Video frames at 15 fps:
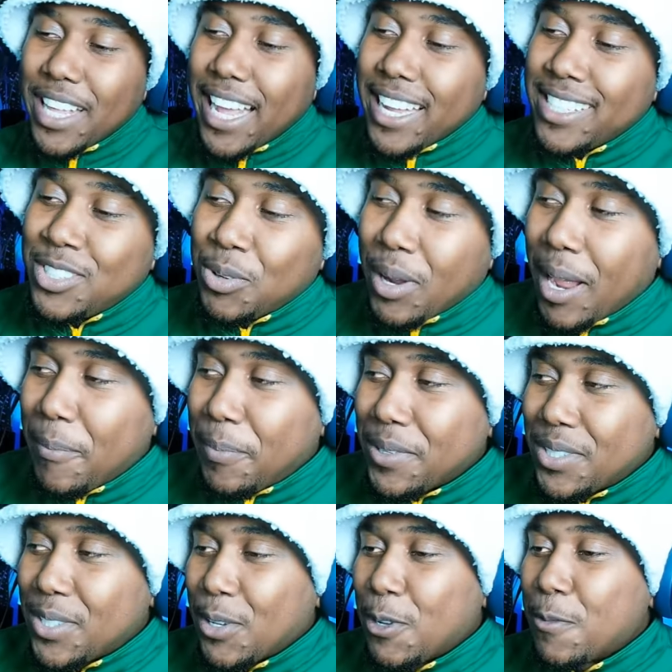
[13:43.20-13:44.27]
the actual
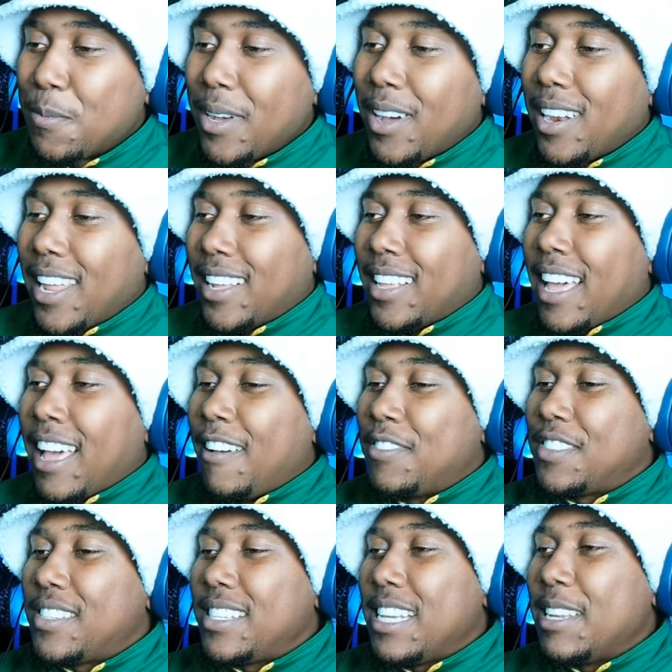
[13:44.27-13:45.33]
episode, but, like, I've
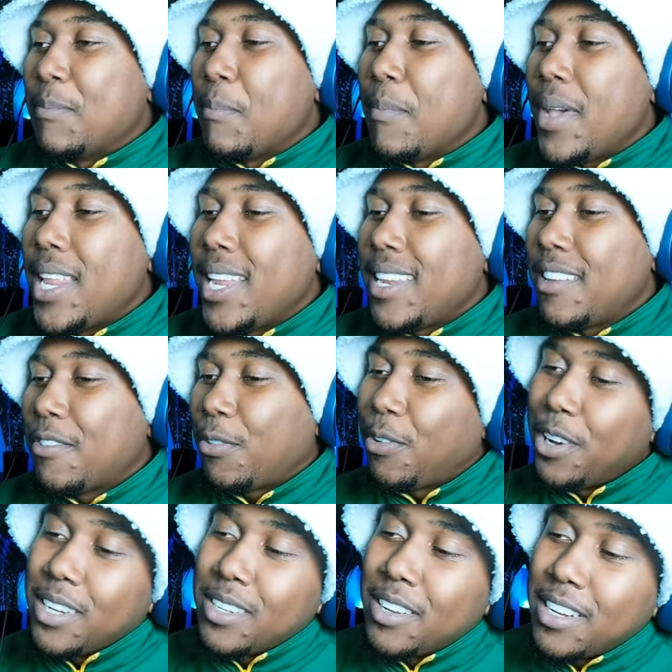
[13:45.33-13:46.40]
seen many
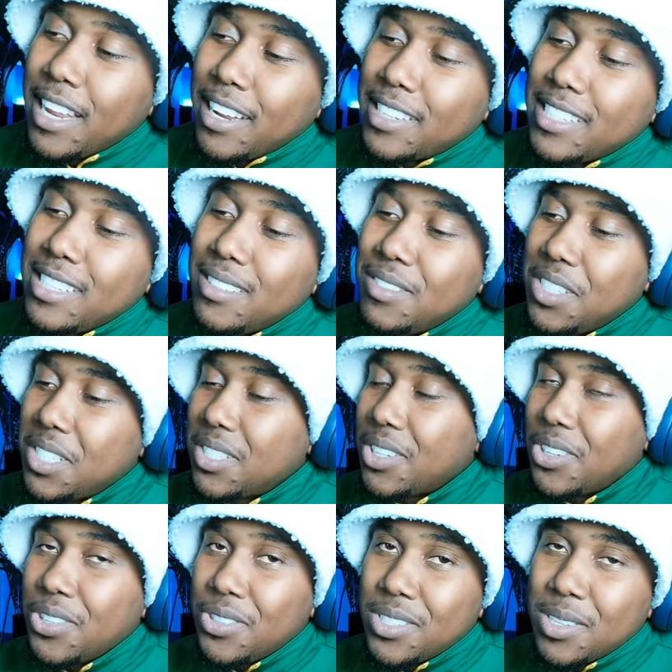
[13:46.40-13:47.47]
different, like, TV
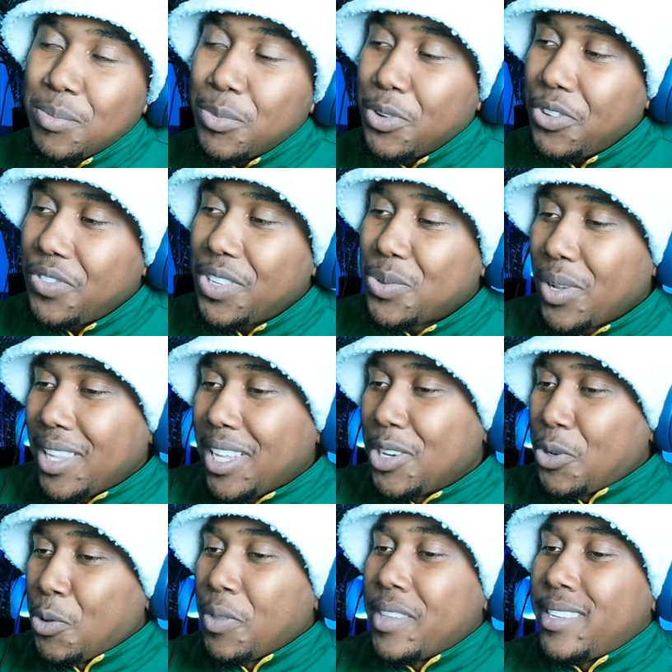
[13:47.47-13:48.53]
shows and movies where they
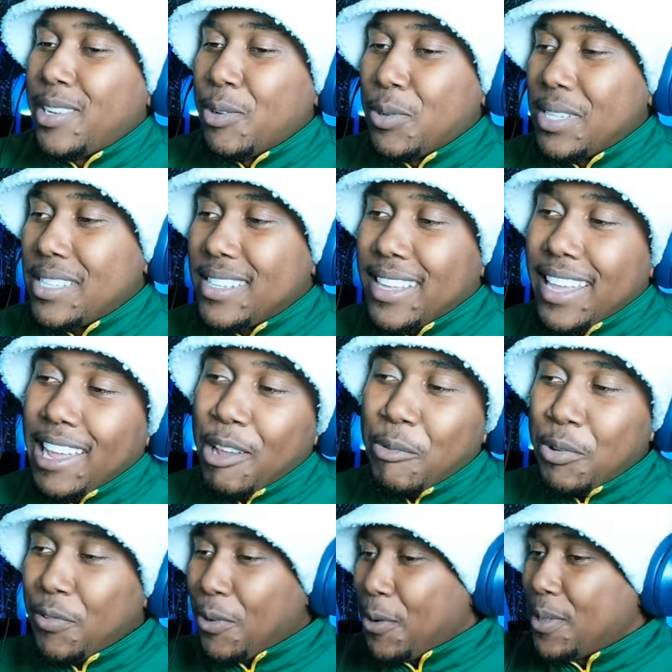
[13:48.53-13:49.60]
do this little skit
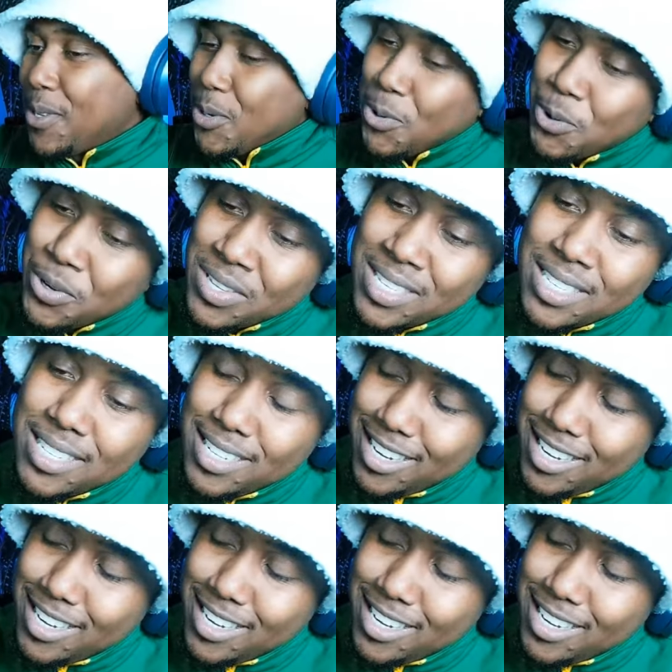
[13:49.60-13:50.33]
before the doors.